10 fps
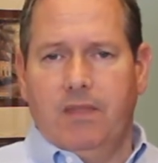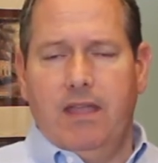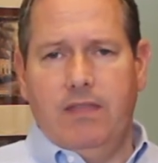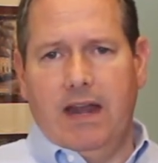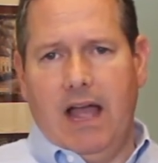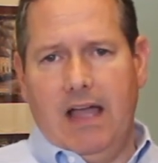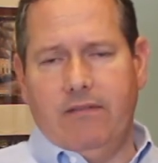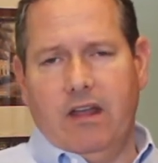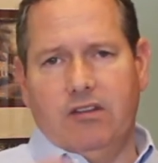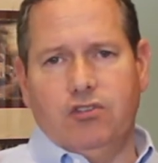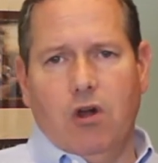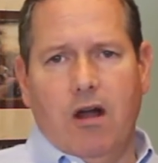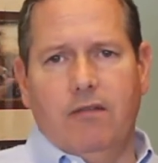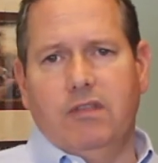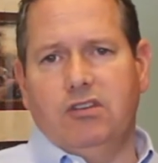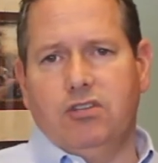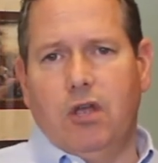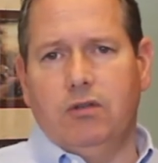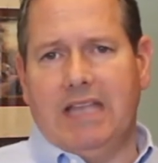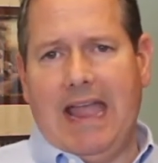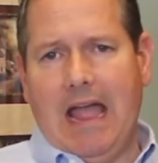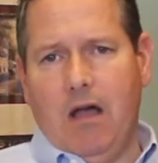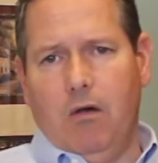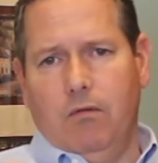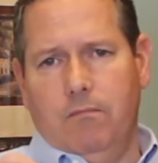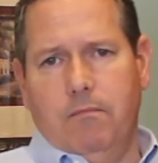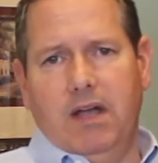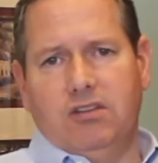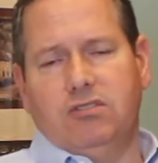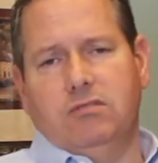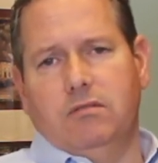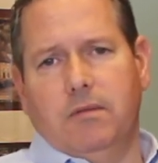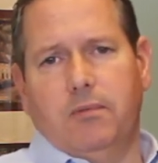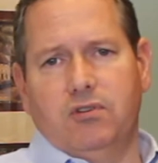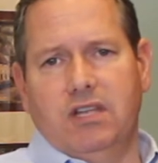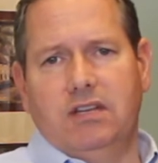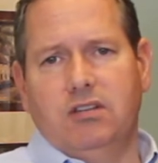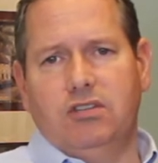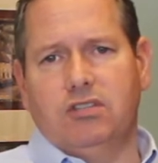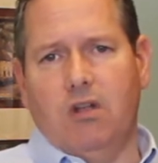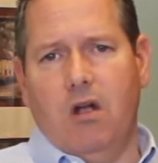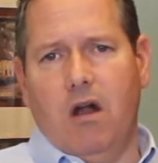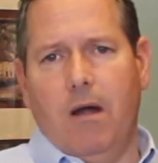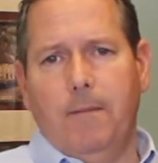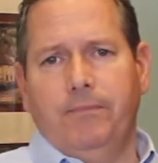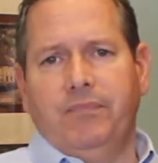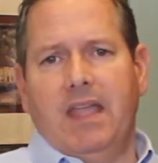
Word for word: And then I've got a chart that shows how much the percentages are